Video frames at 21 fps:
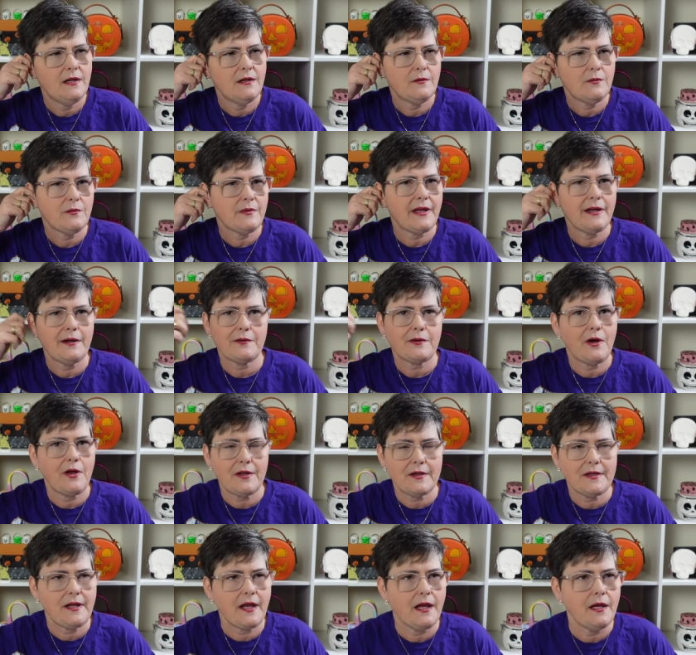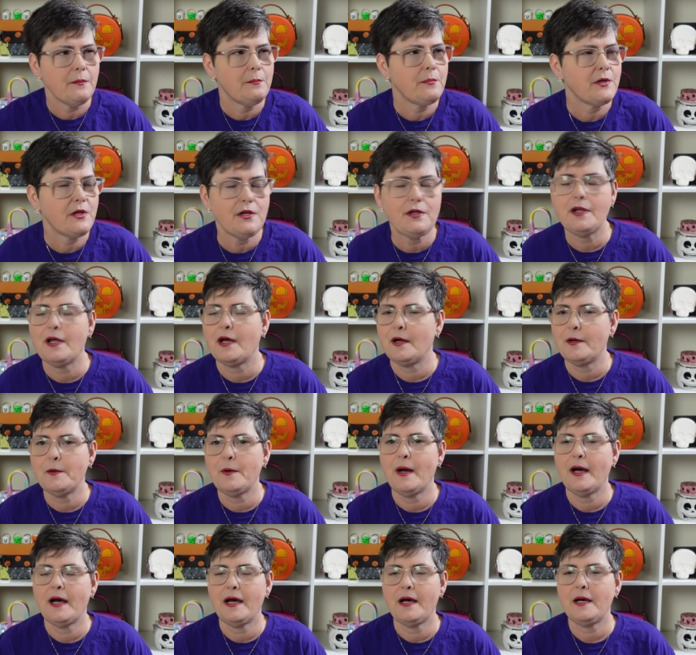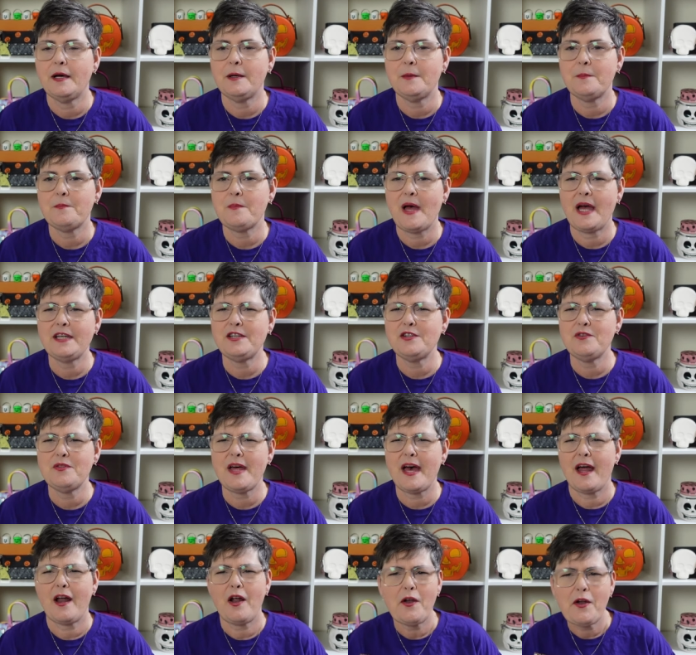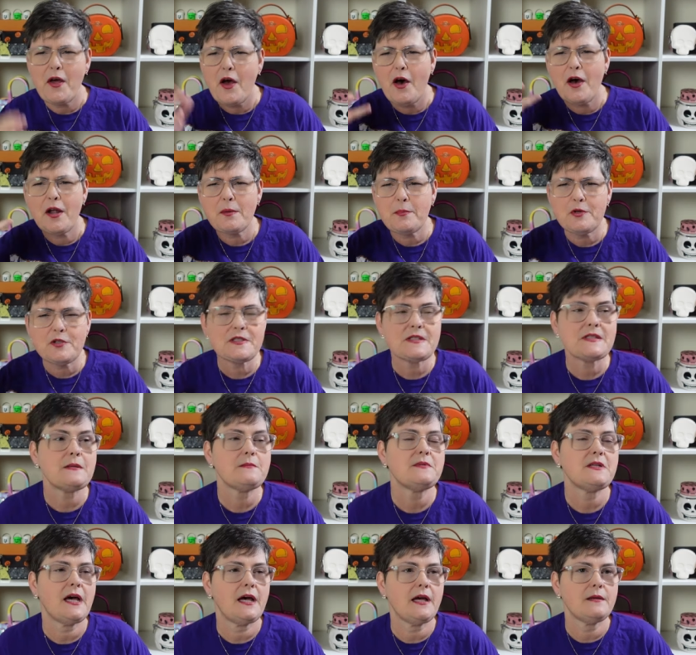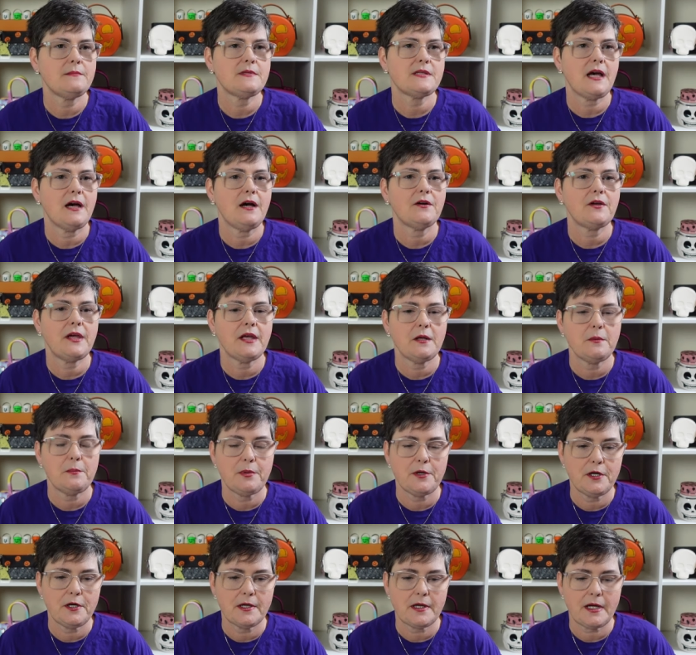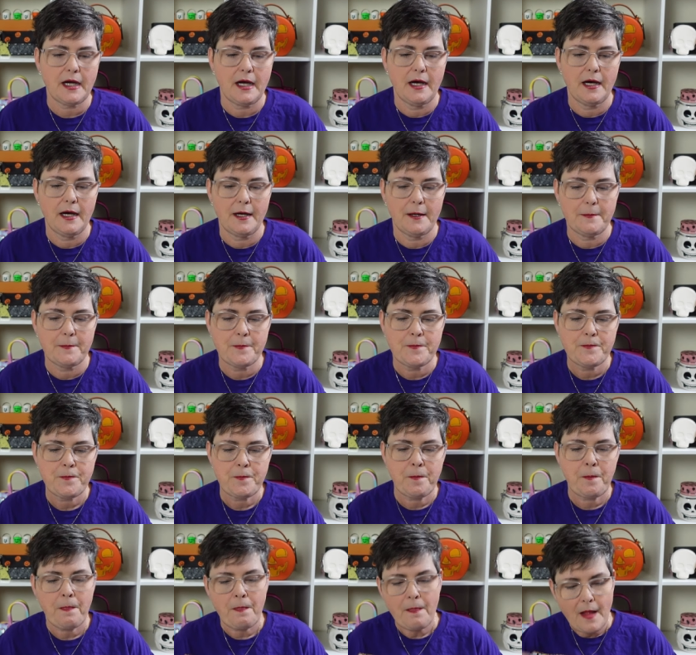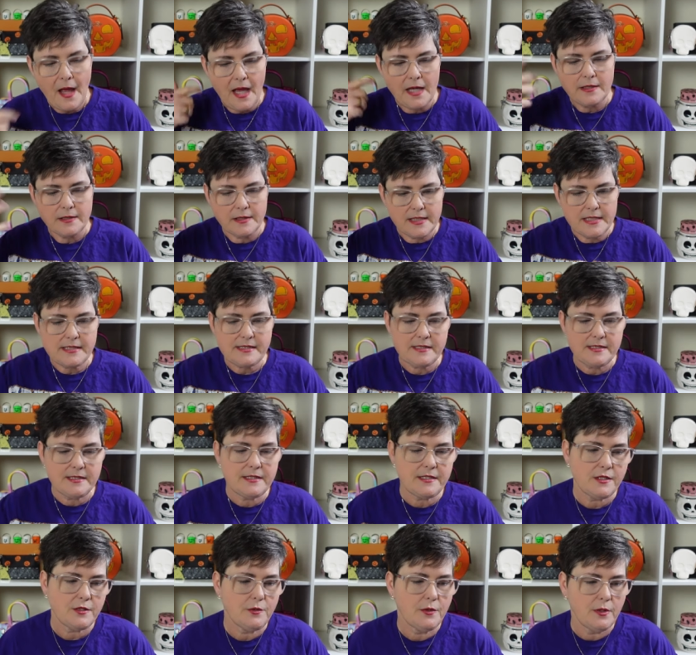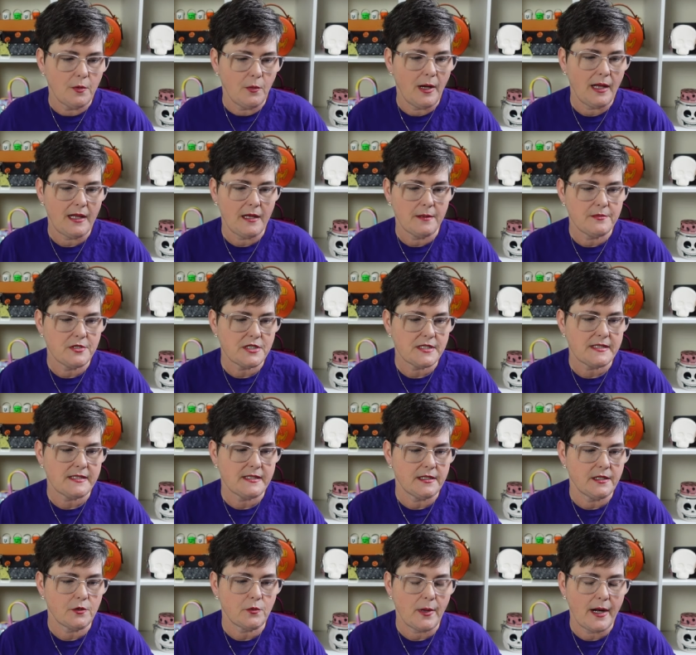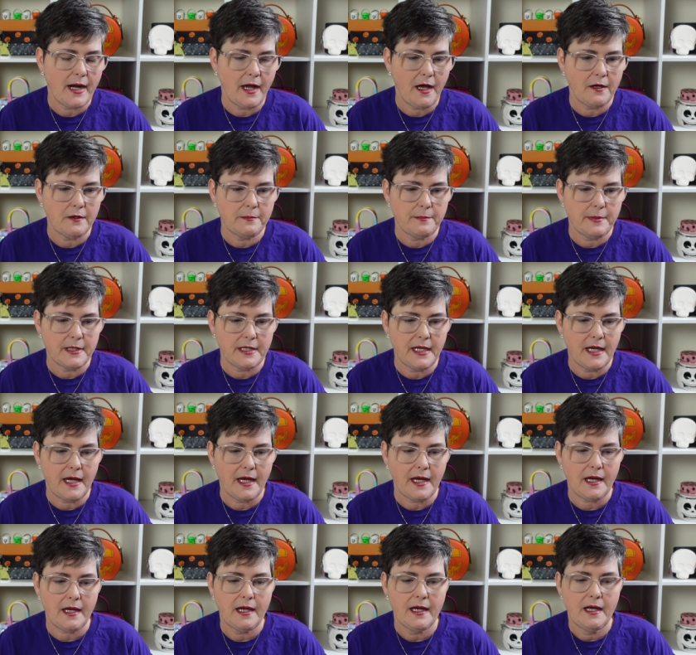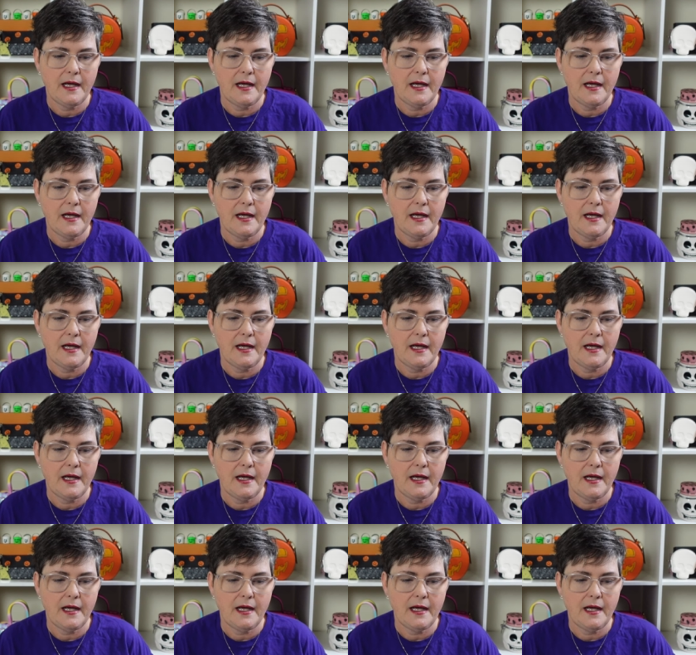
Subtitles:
they don't call it tape, but you know, I do that on Audible sometimes. I'll get a book and listen to it while I'm just sitting around. But yeah,